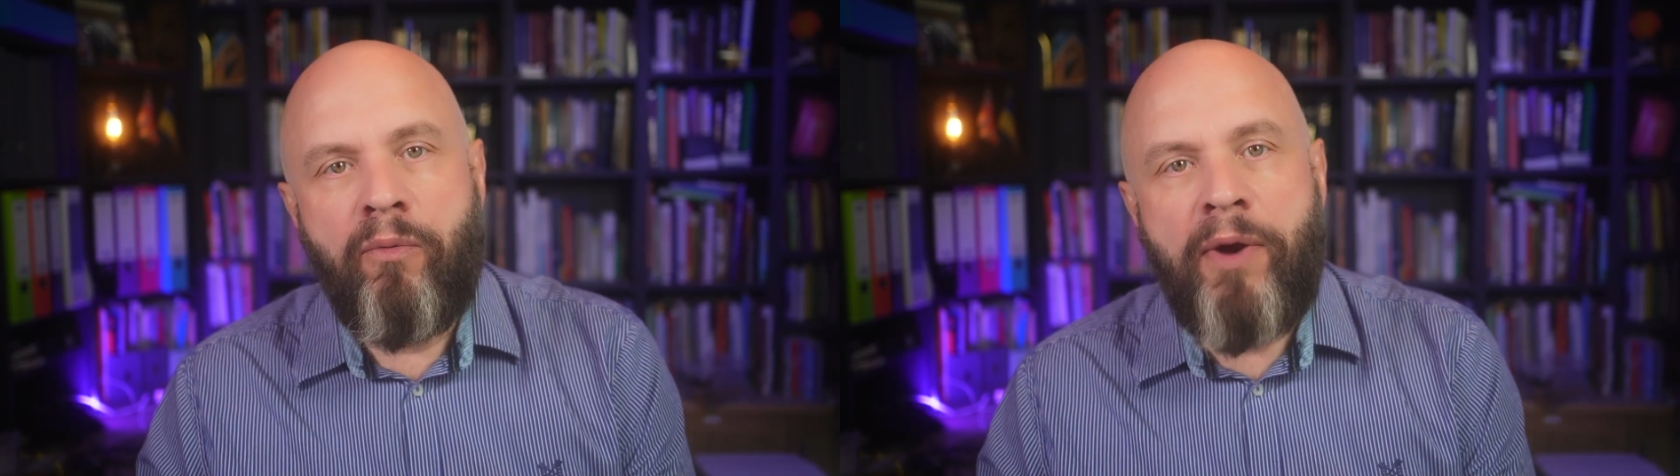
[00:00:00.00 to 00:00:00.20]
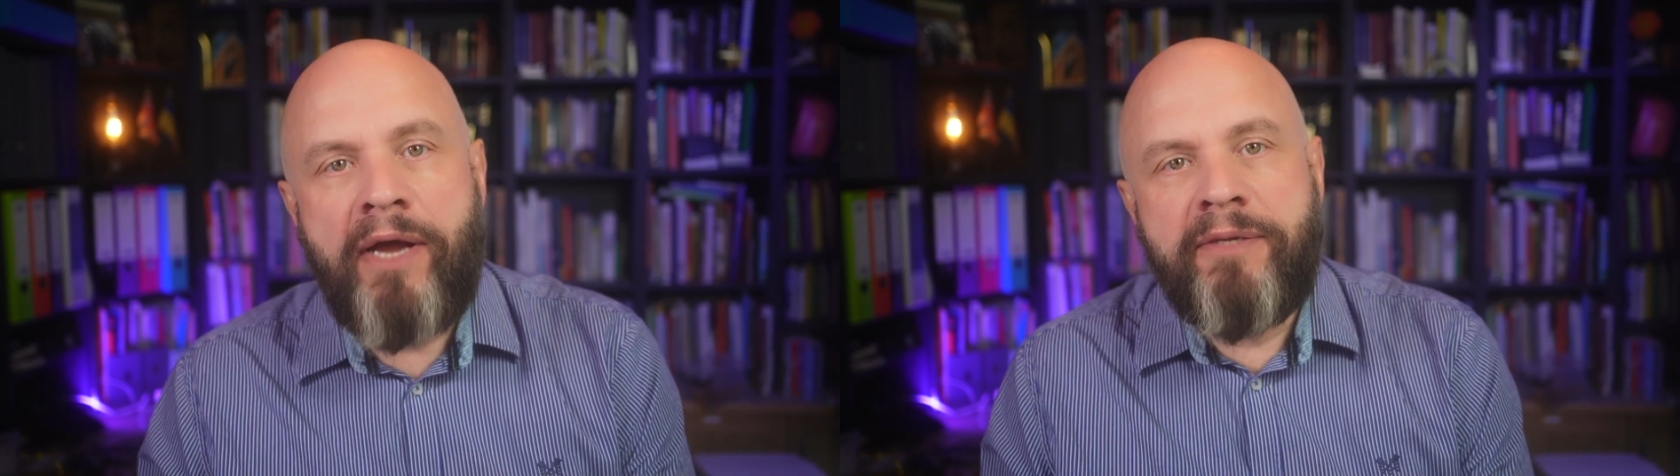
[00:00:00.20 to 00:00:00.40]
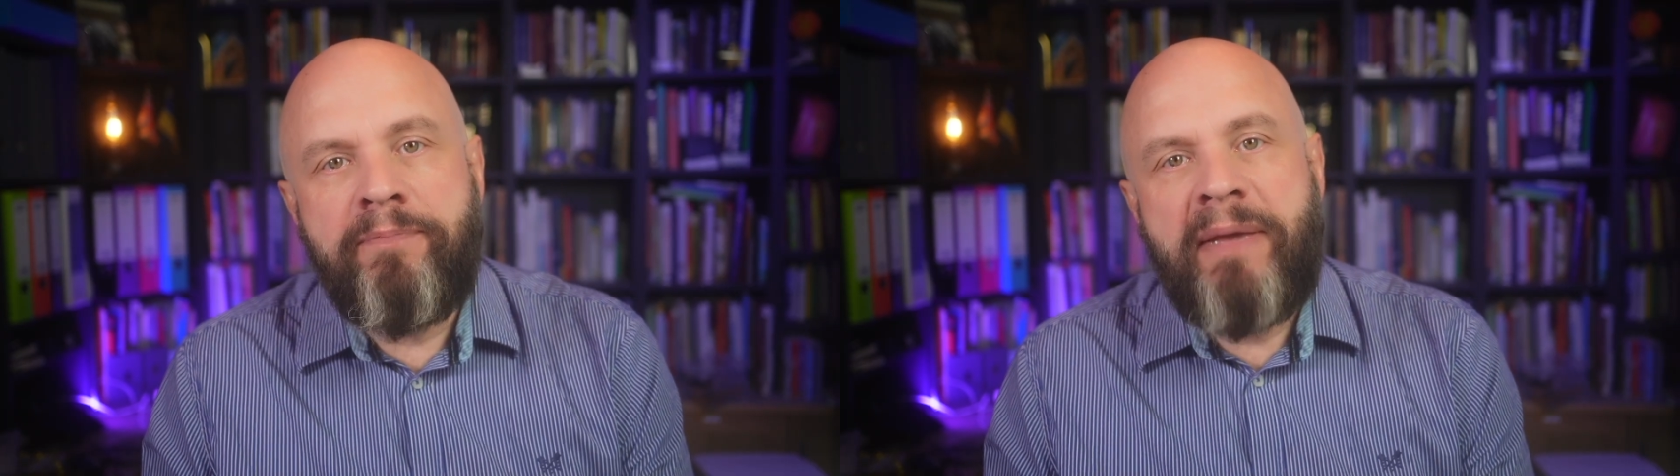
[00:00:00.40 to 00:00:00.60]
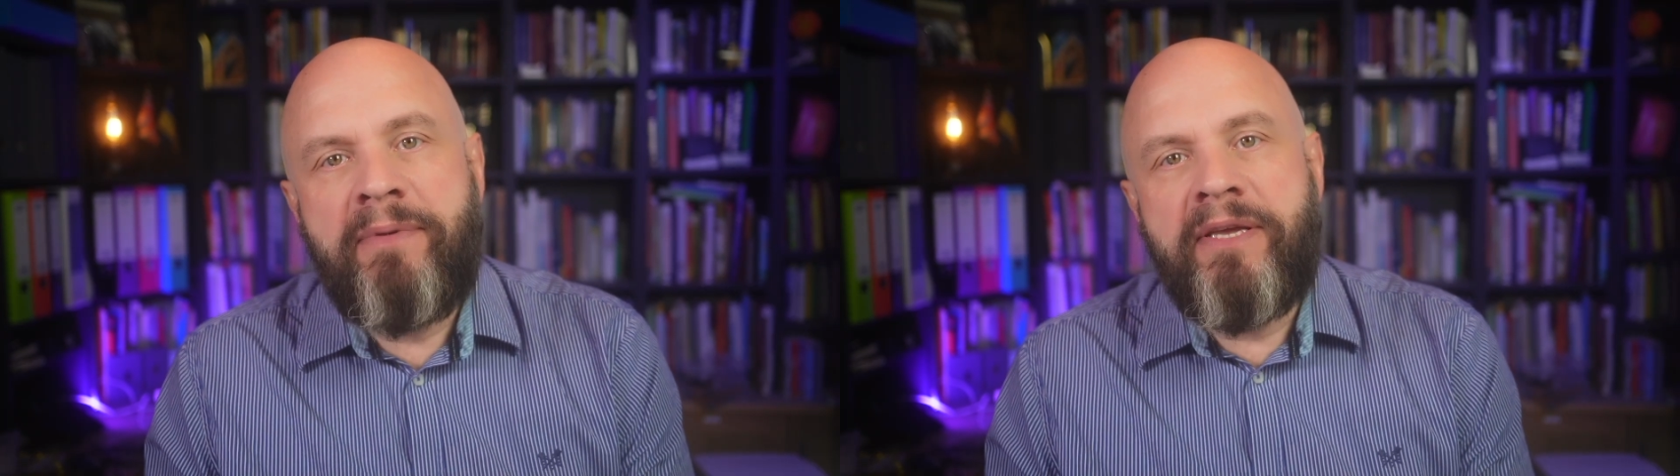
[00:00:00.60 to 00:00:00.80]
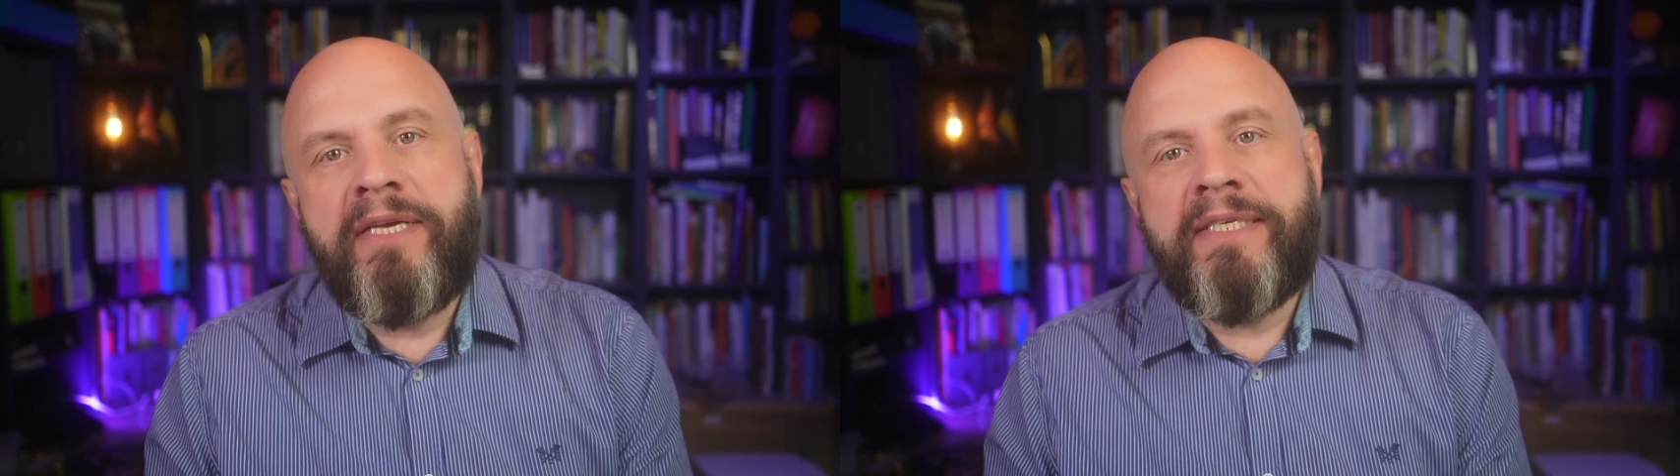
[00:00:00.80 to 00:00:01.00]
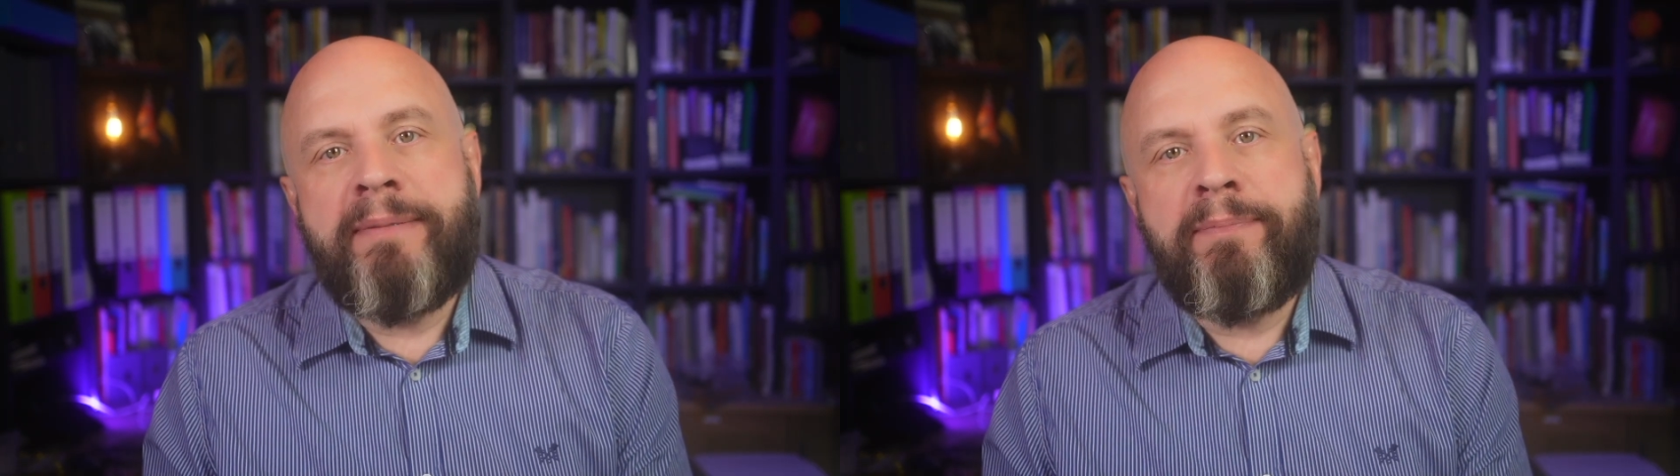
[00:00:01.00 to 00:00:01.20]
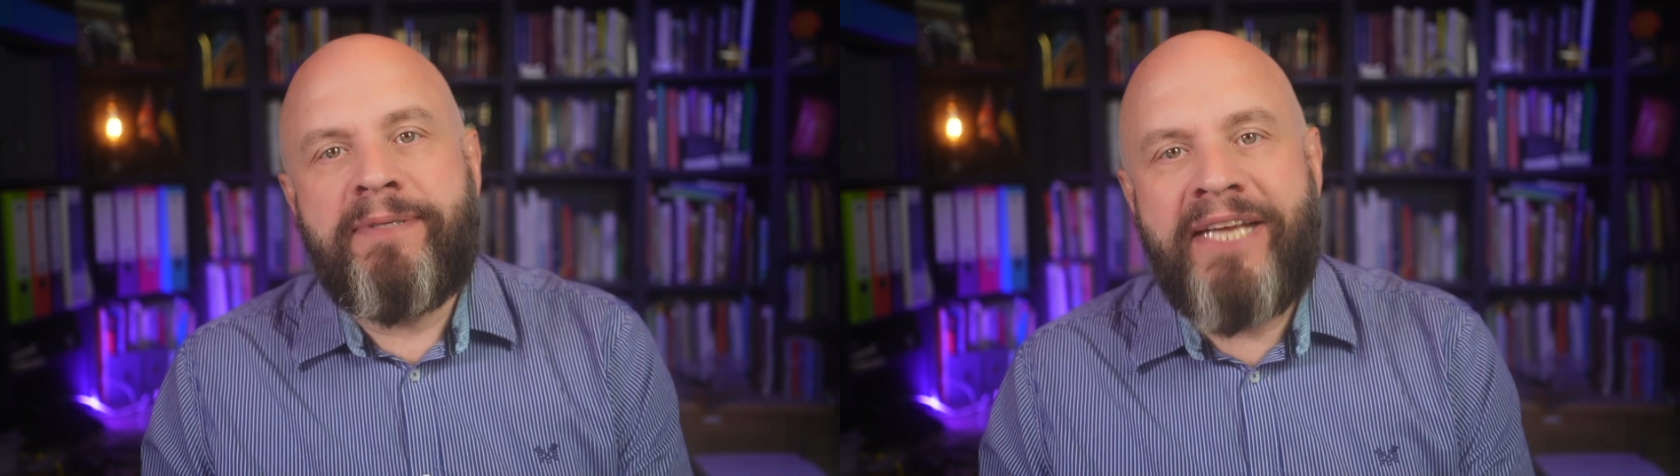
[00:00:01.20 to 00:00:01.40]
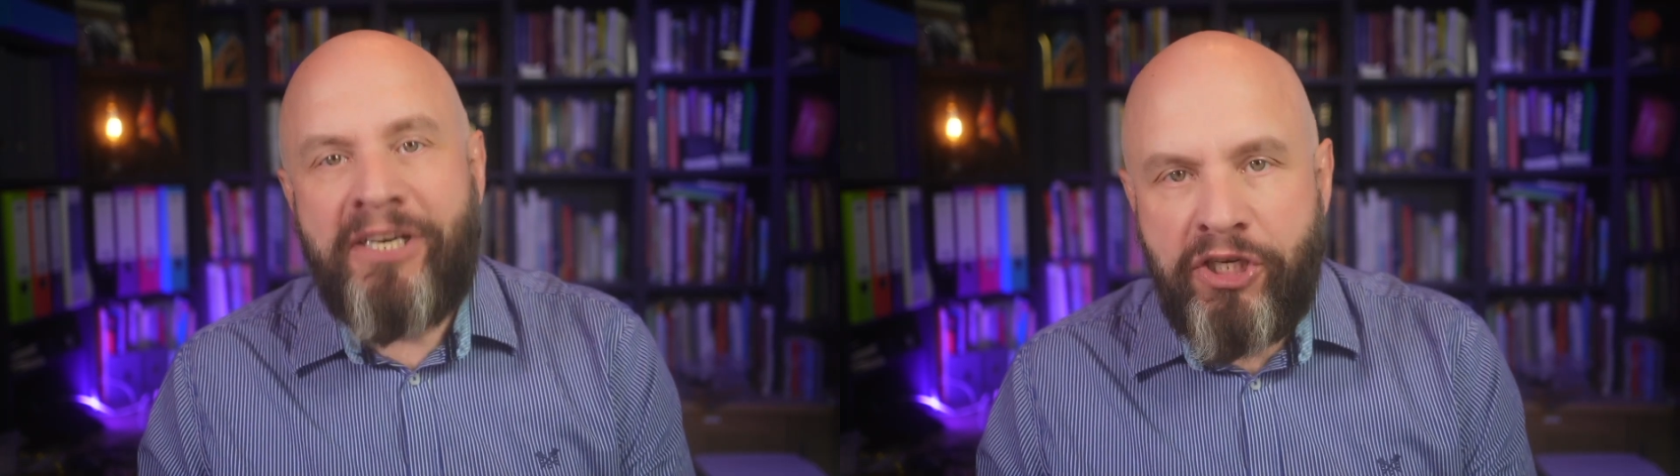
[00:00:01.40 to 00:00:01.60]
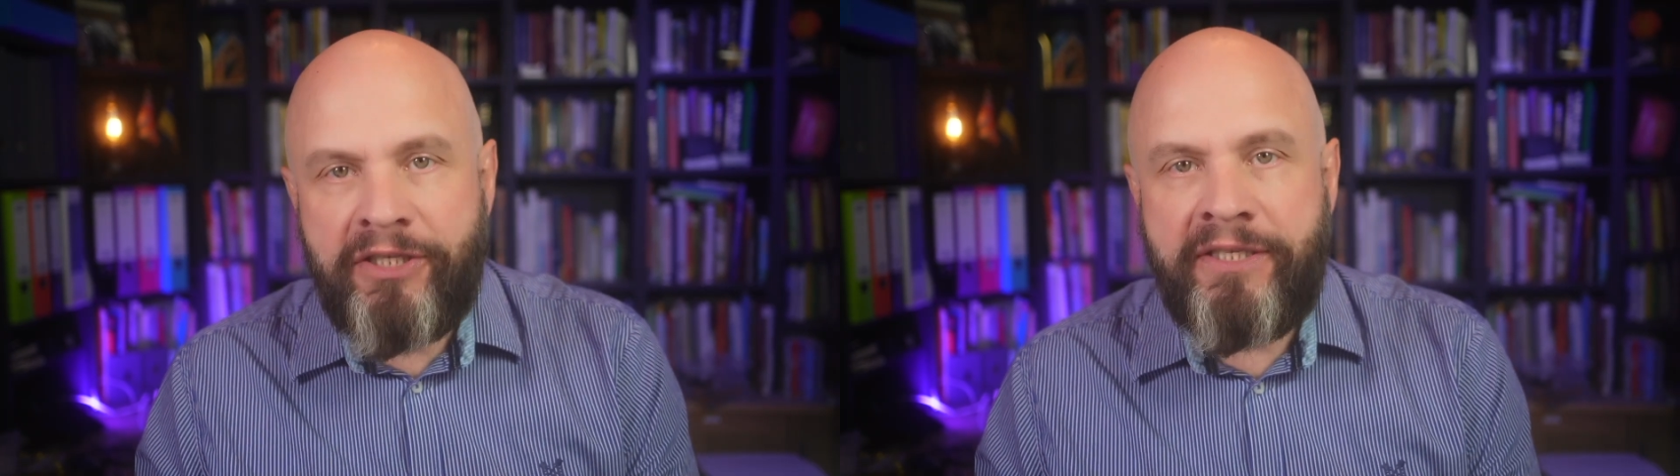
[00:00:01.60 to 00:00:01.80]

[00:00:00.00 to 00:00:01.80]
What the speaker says: While it may be substantial